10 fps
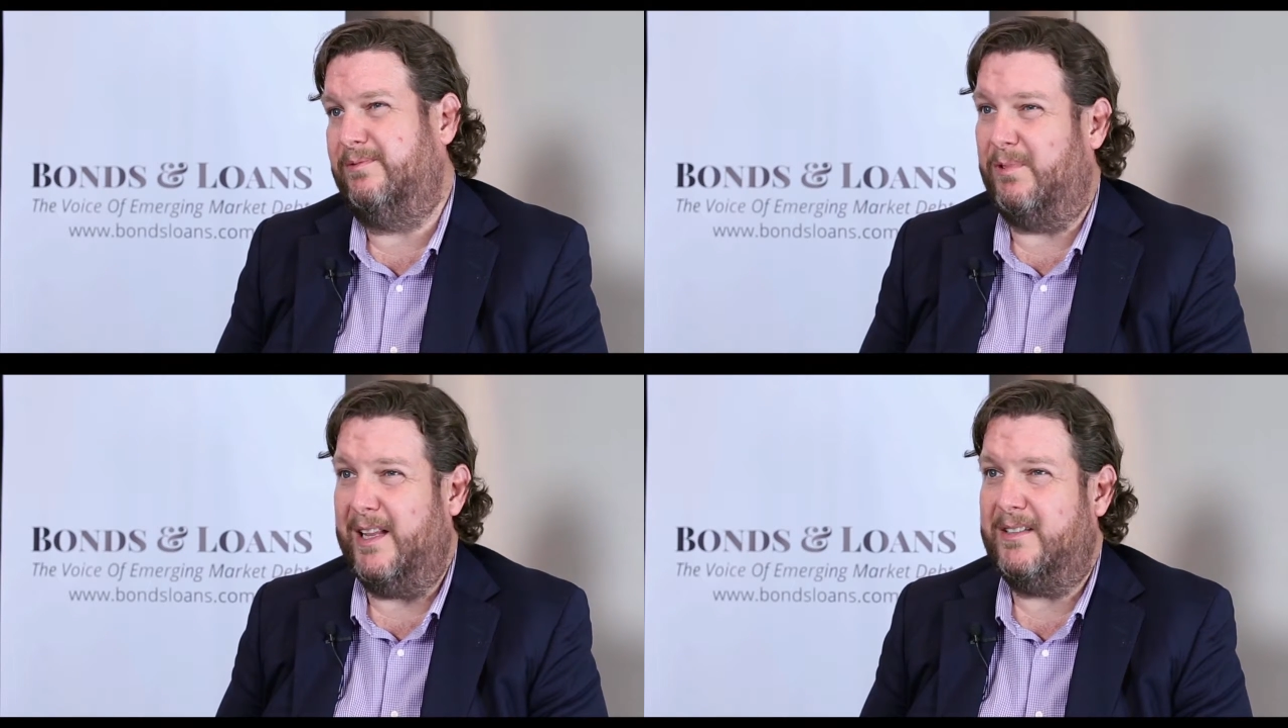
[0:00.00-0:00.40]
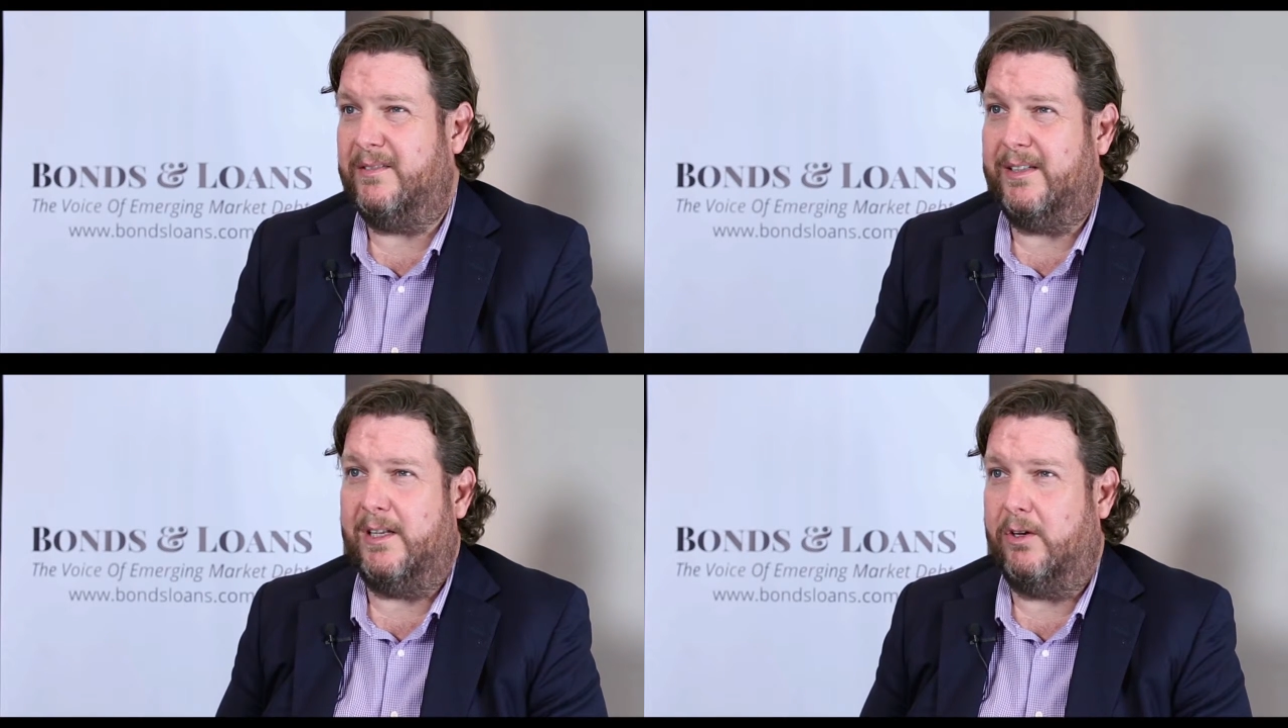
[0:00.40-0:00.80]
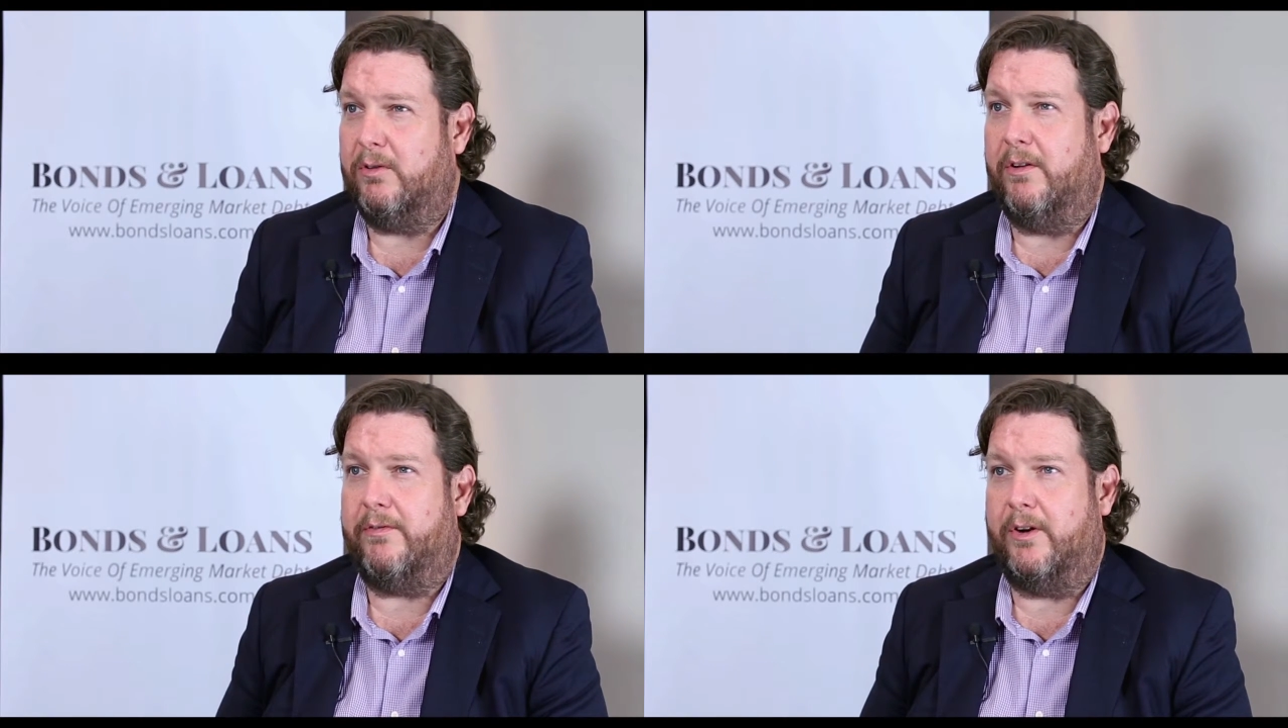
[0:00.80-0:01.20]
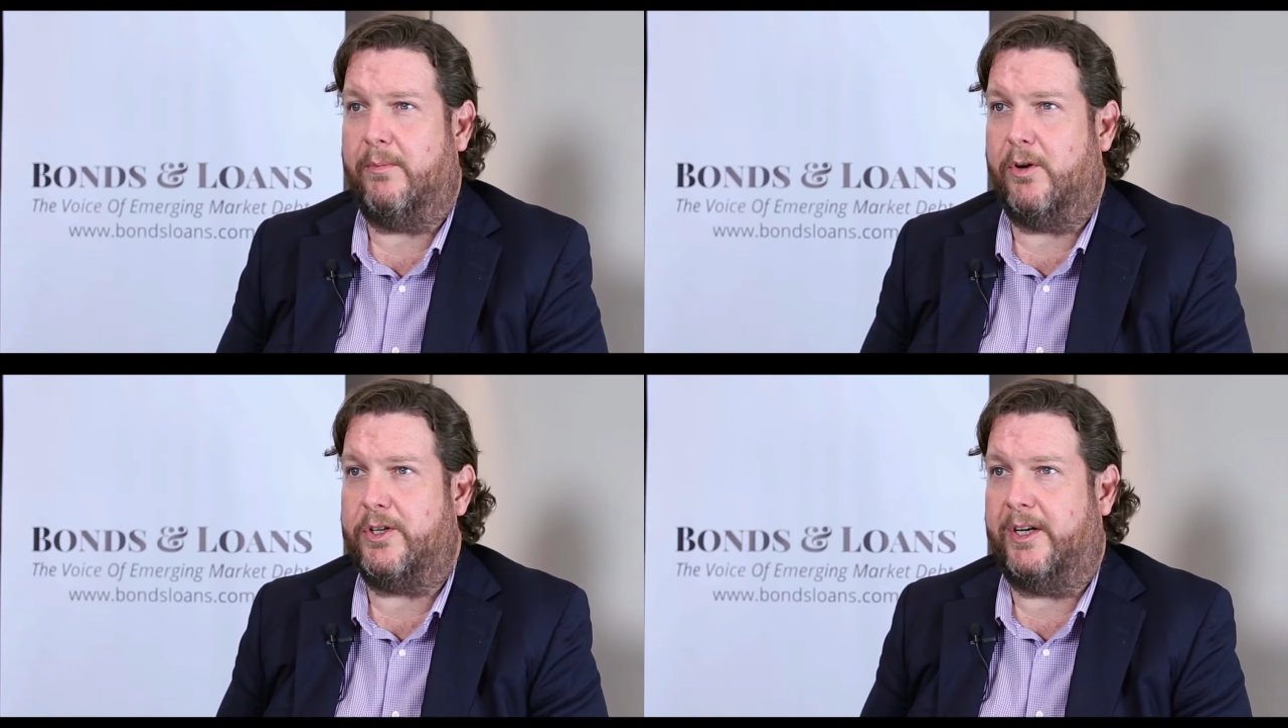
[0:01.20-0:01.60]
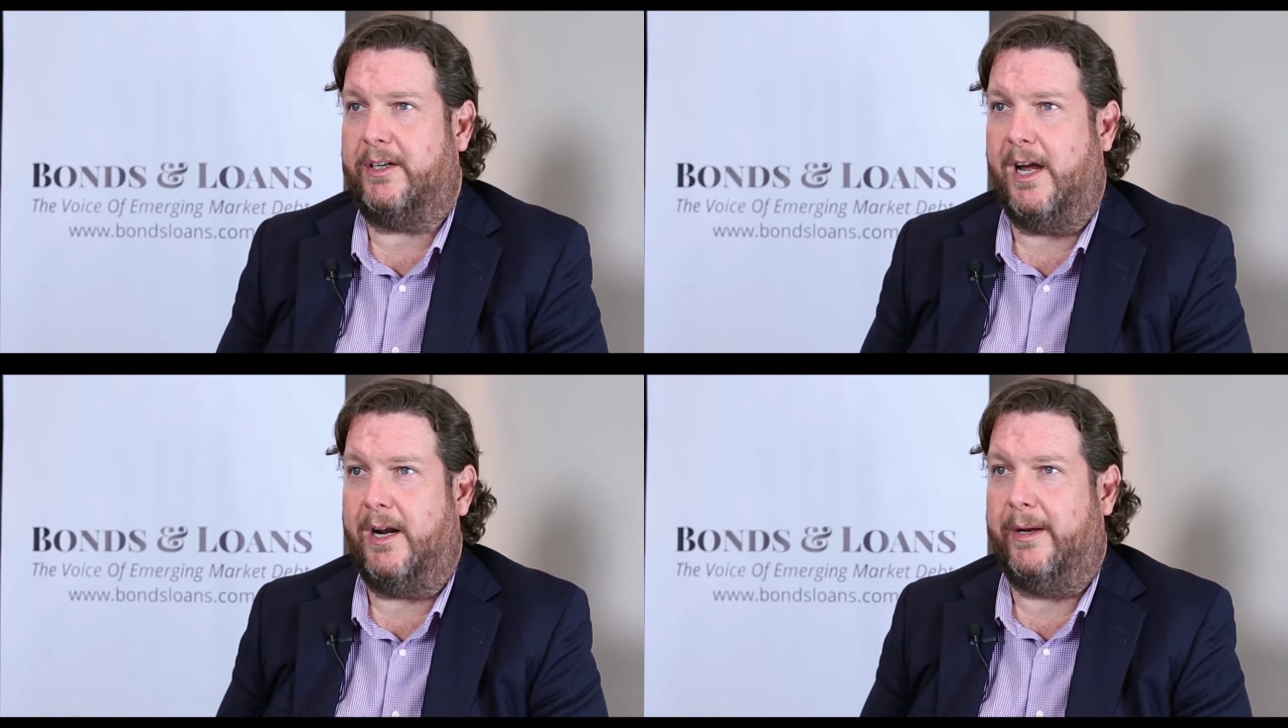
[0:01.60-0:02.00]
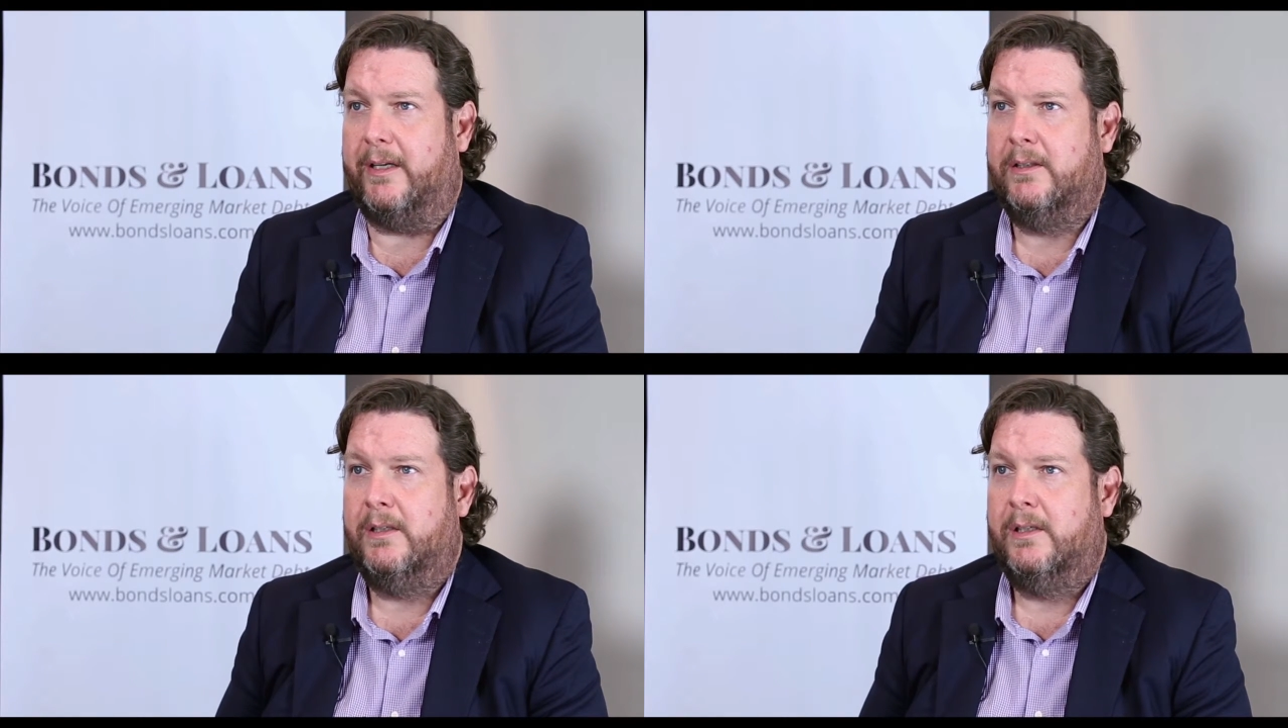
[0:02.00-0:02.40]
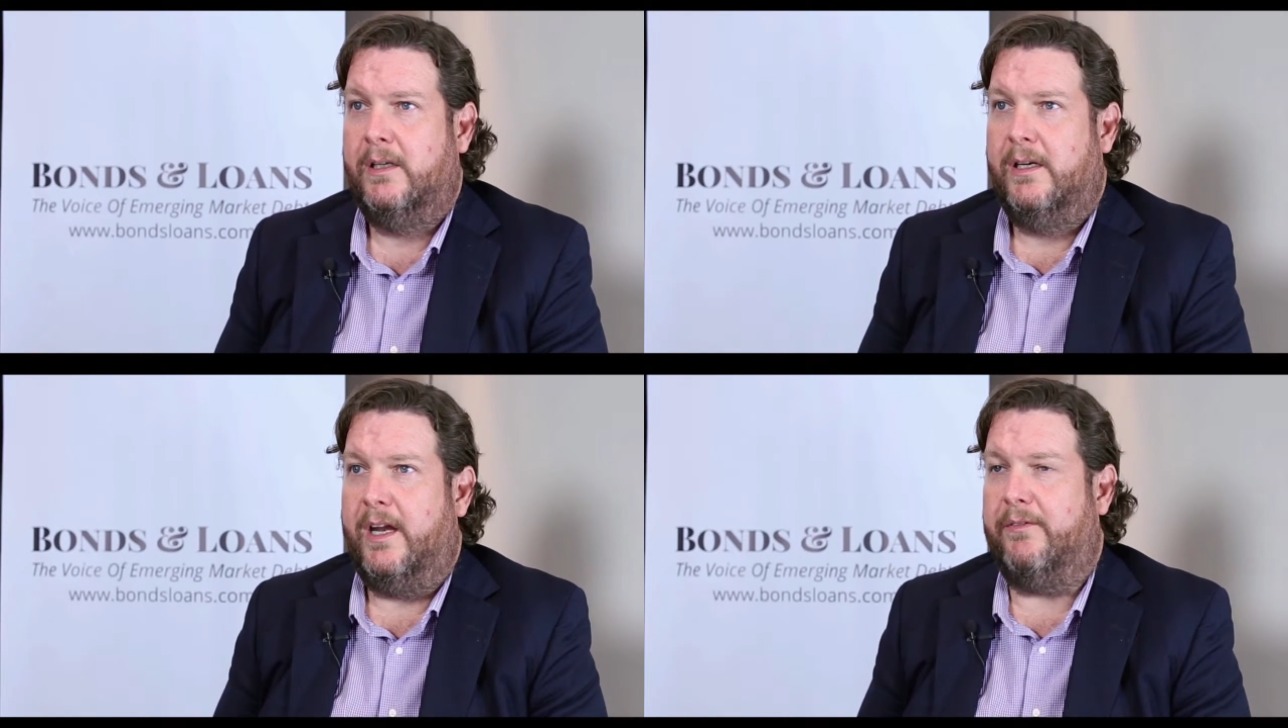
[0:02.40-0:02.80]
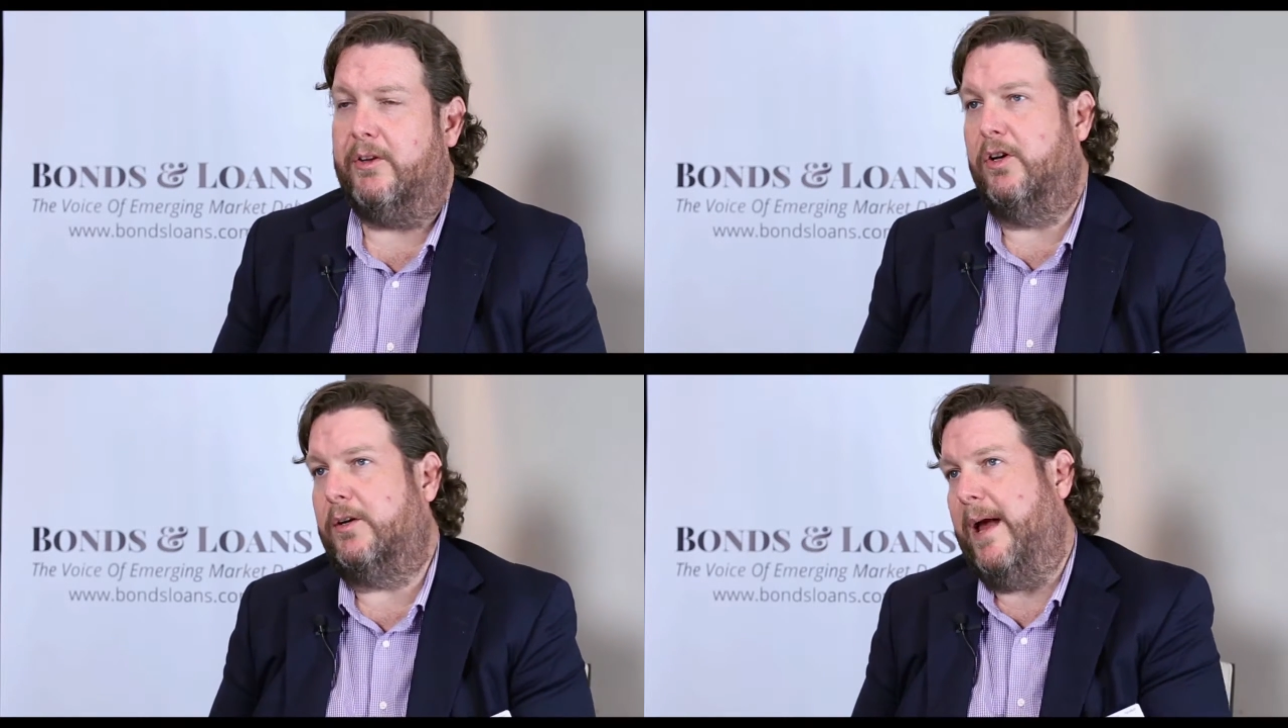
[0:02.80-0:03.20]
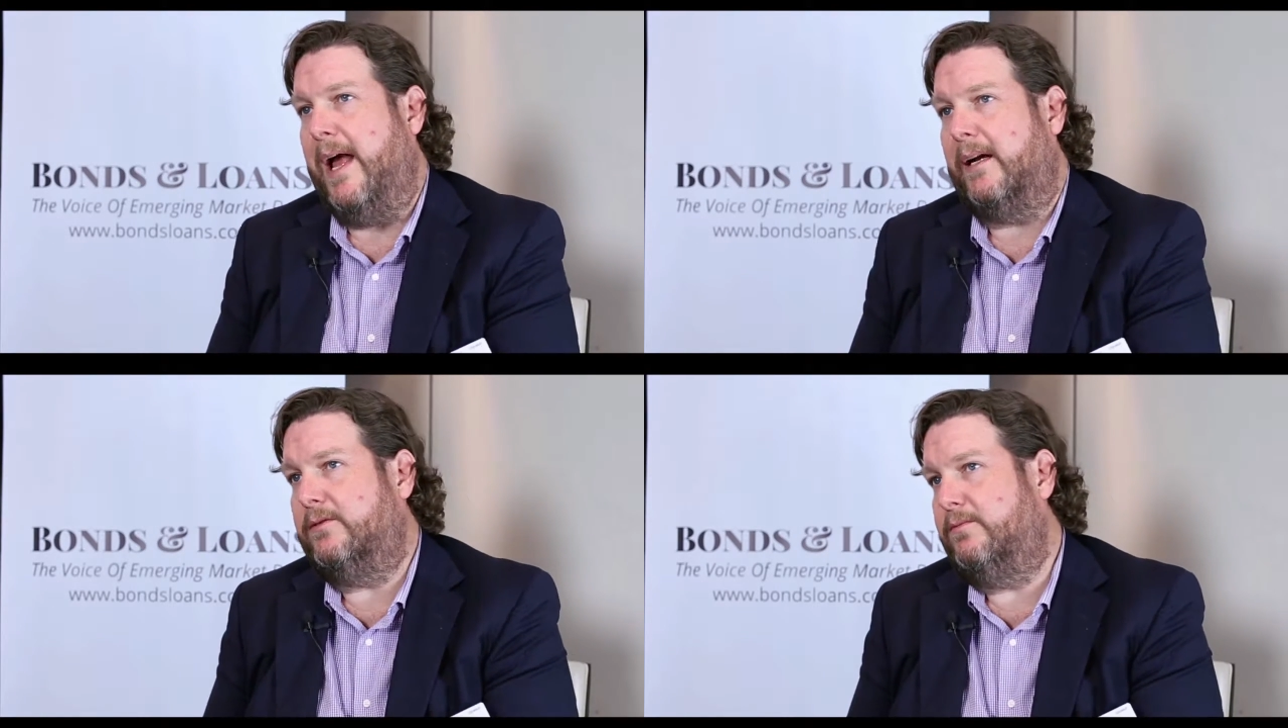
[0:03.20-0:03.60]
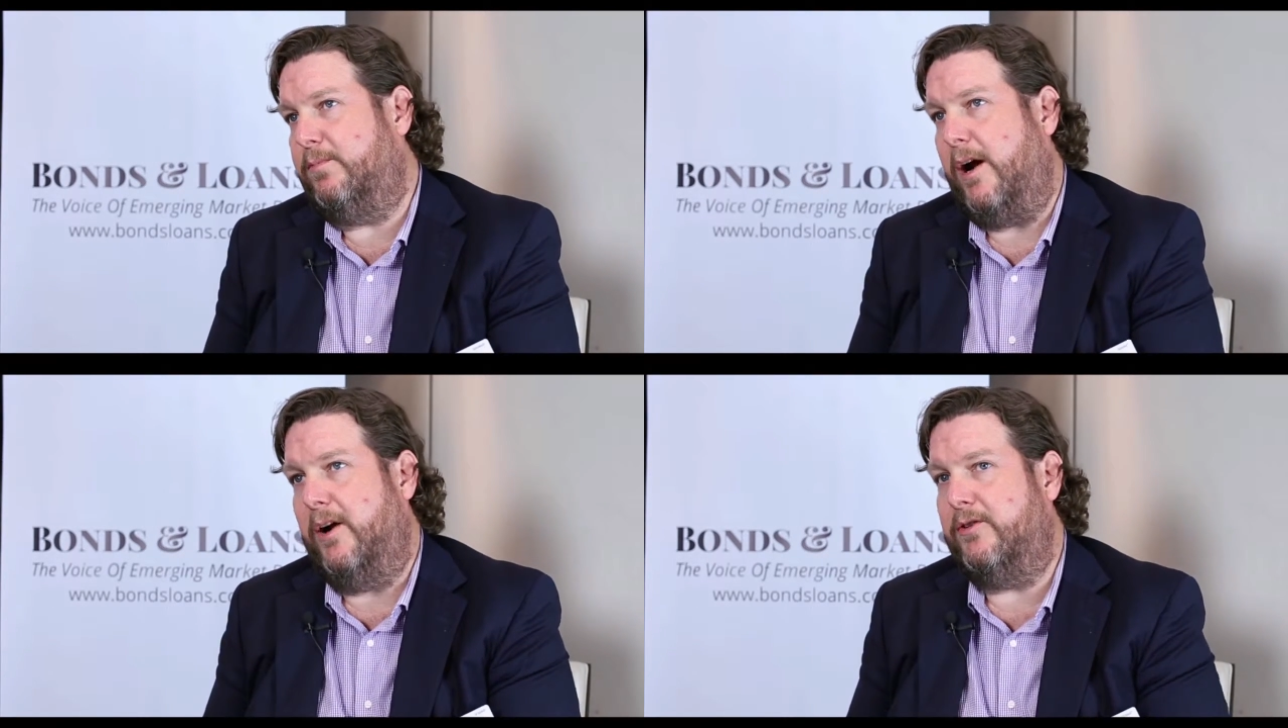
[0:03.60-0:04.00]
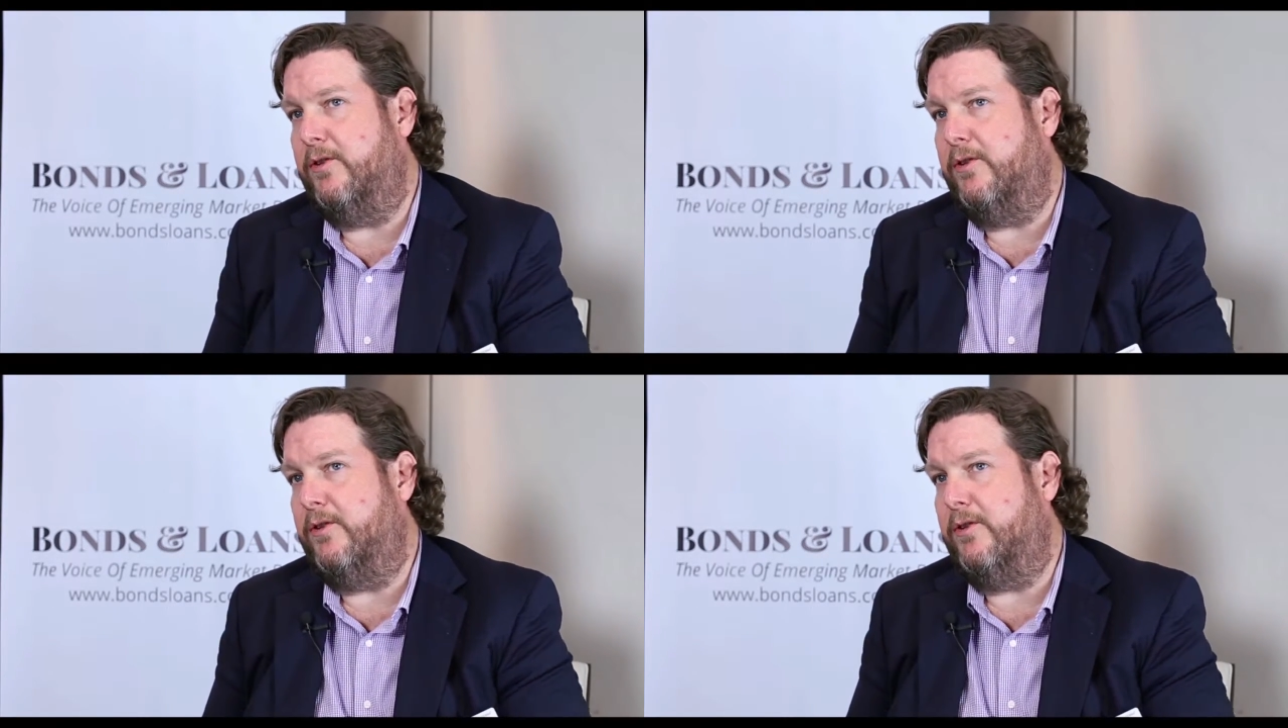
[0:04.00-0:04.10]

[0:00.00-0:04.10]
relatively low growth for an emerging economy. If you look back prior to